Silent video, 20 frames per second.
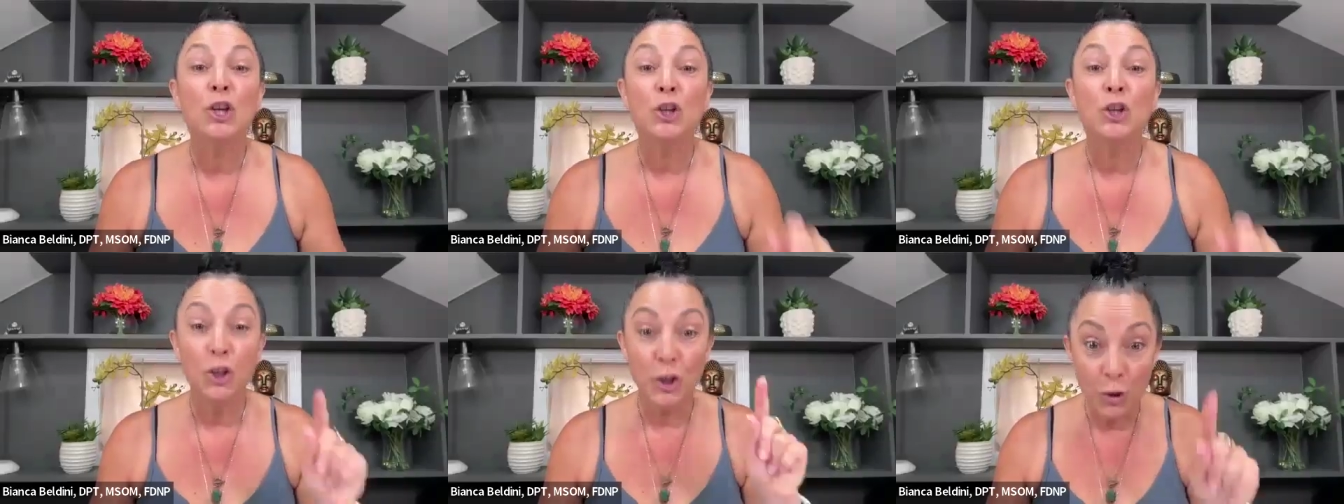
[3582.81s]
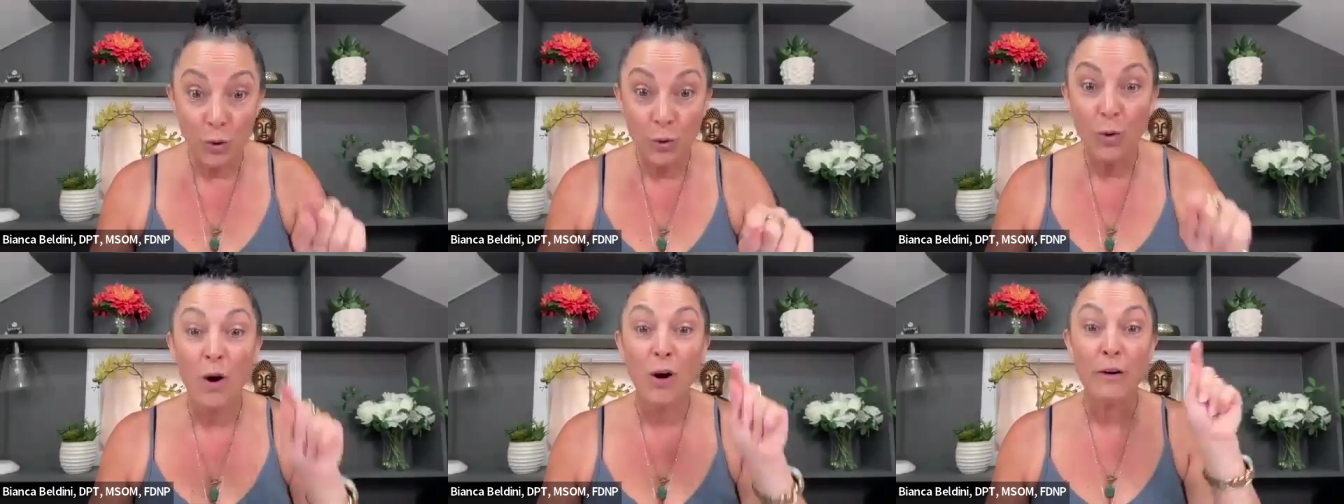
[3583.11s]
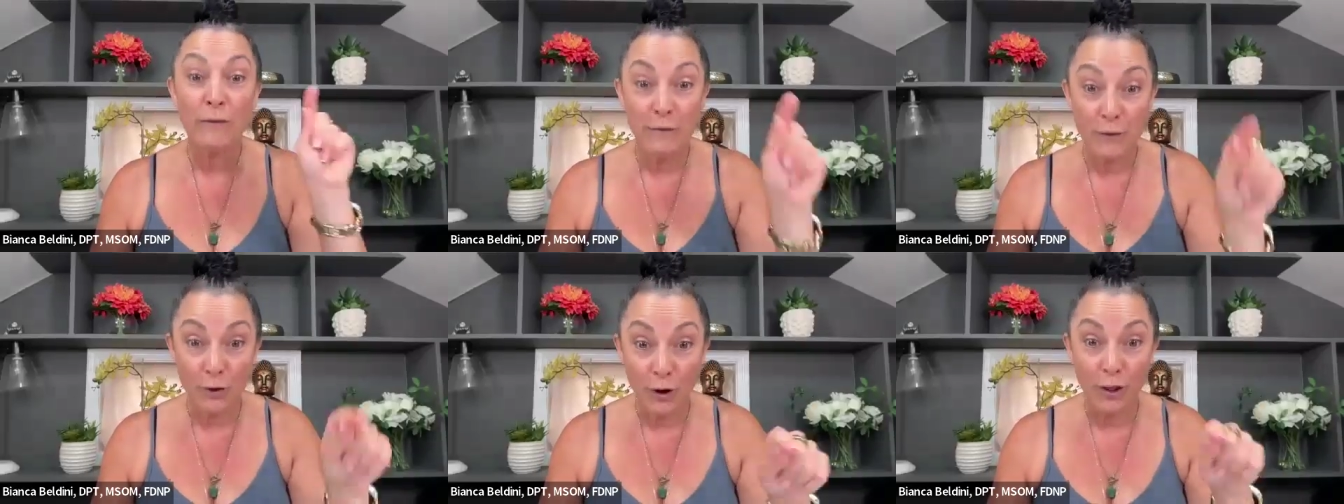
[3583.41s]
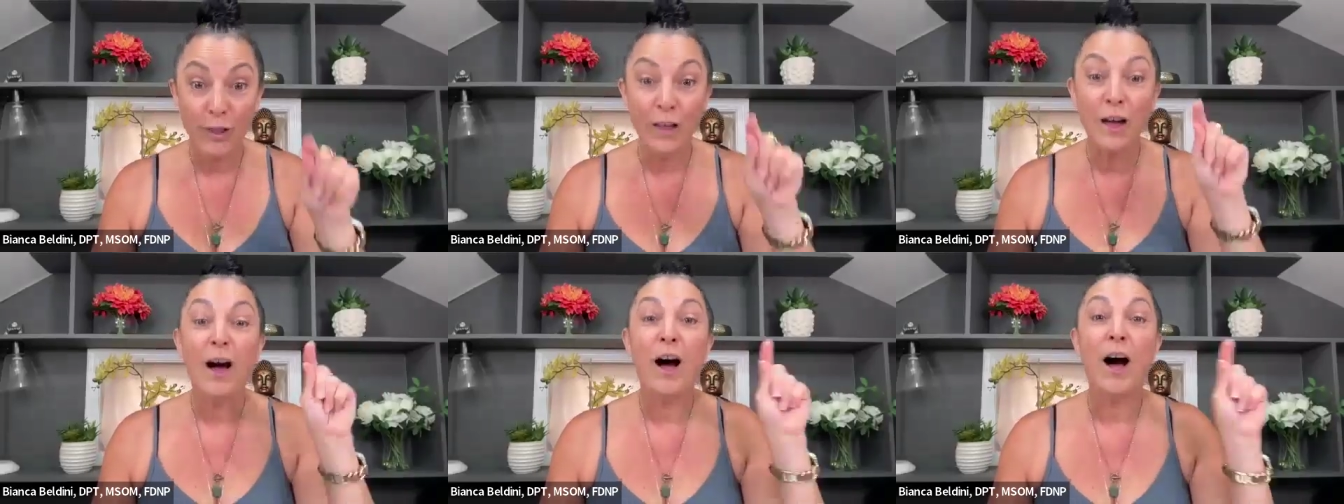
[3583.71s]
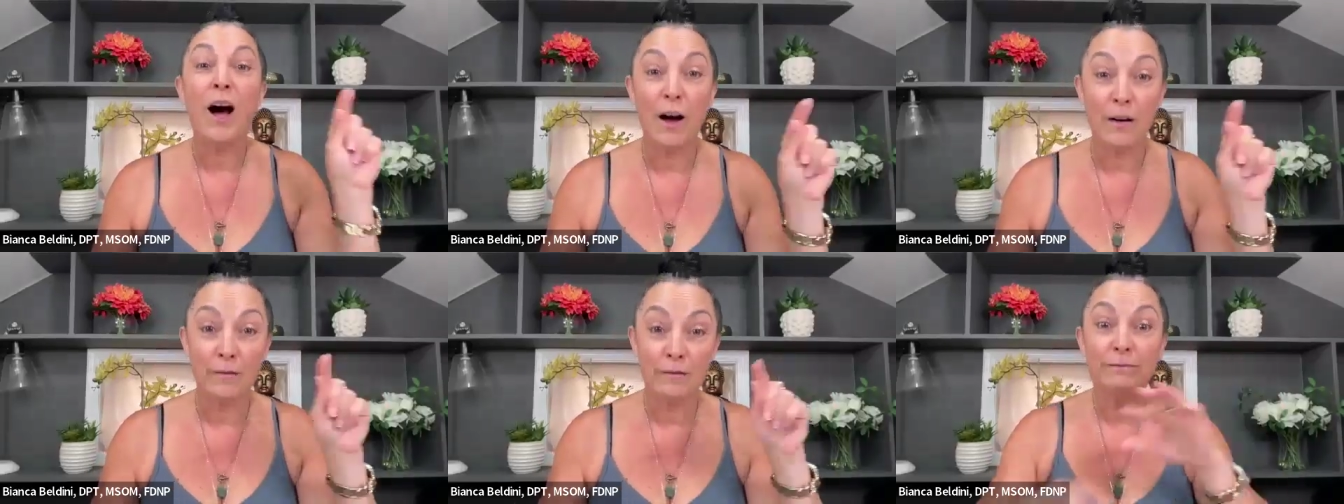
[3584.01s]
You are full
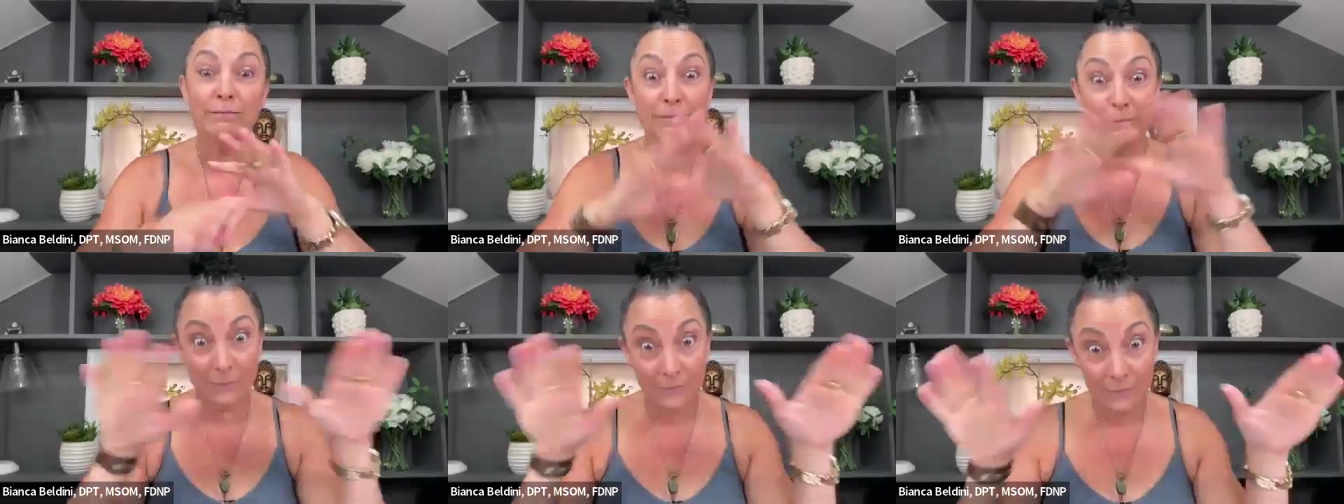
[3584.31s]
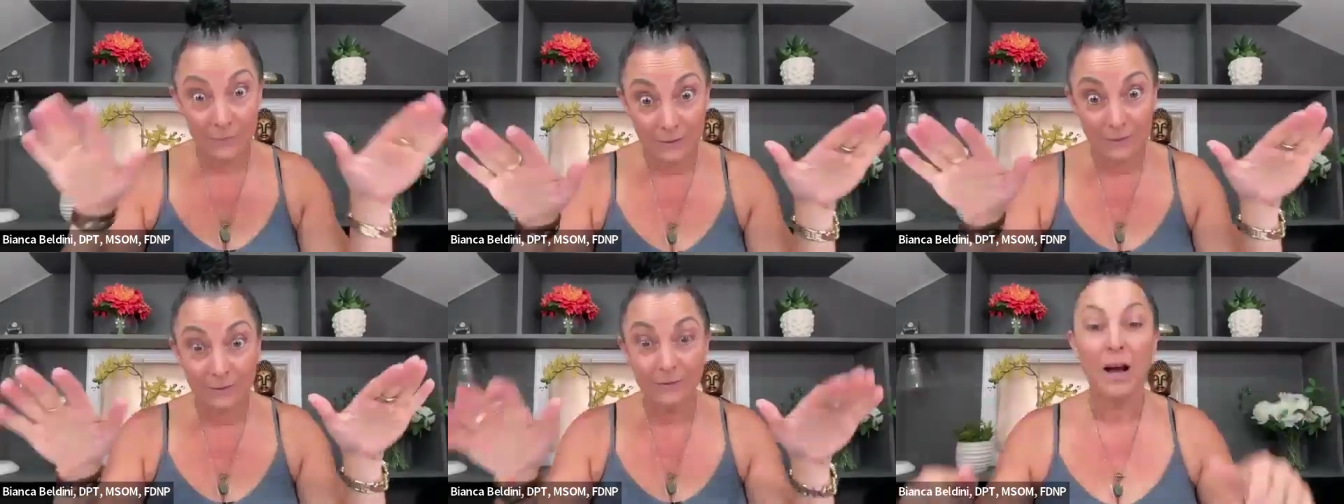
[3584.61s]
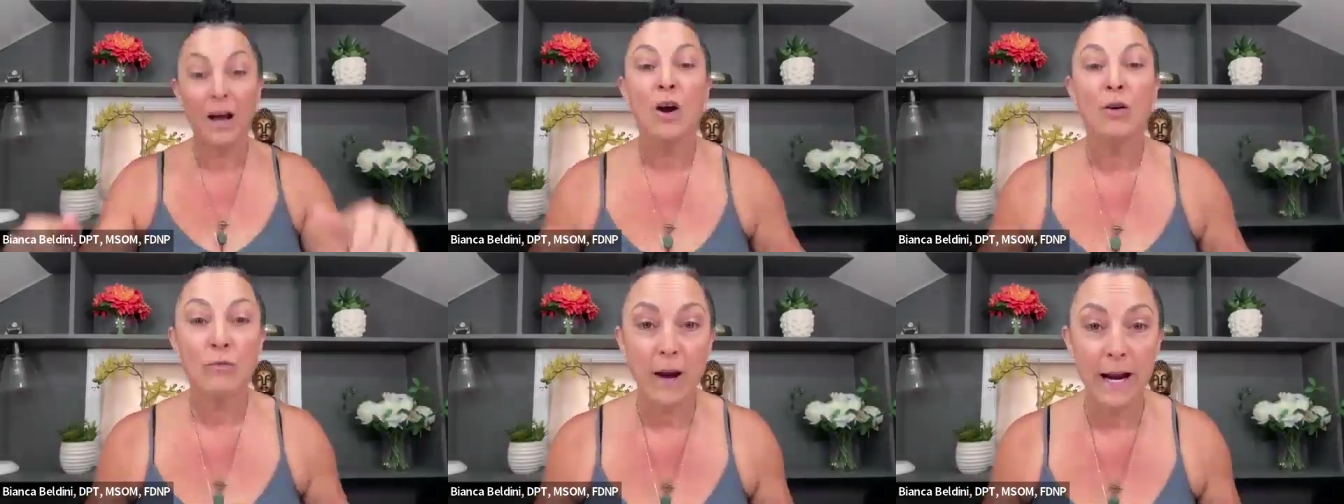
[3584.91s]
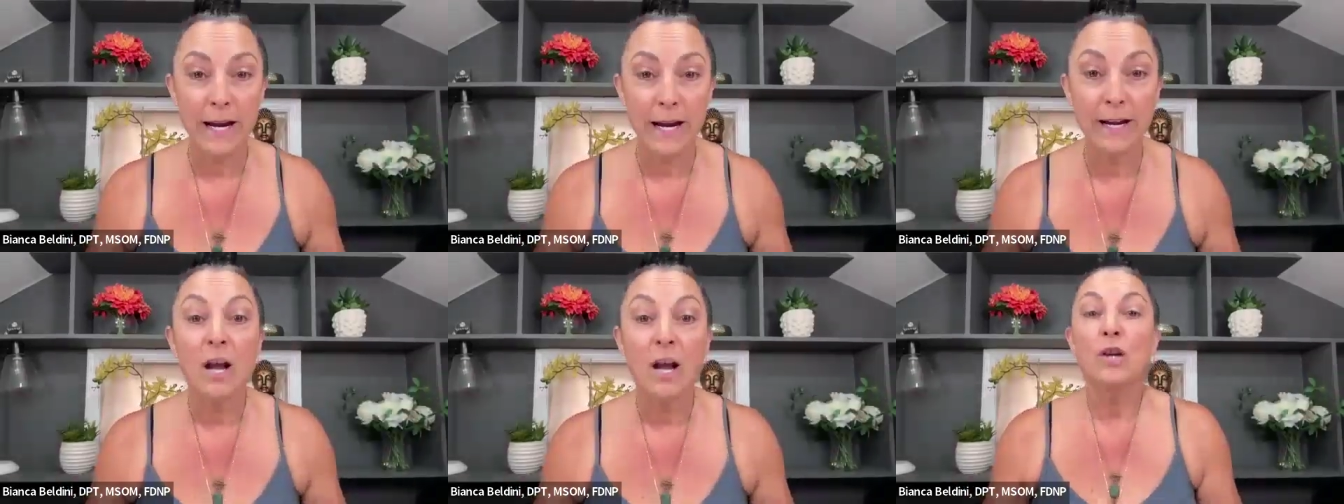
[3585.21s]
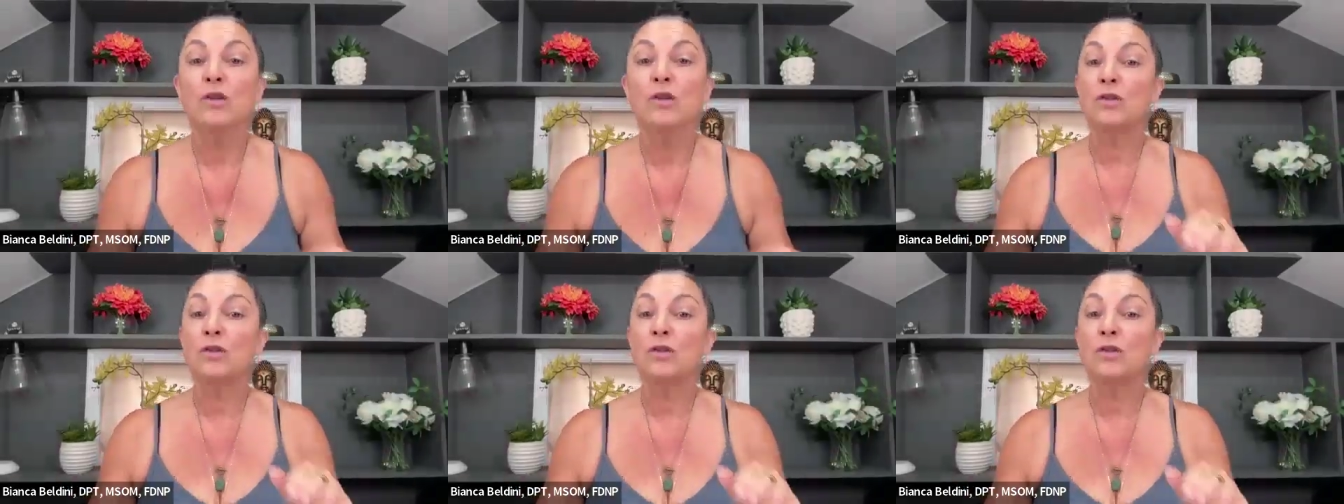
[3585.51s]
of, right?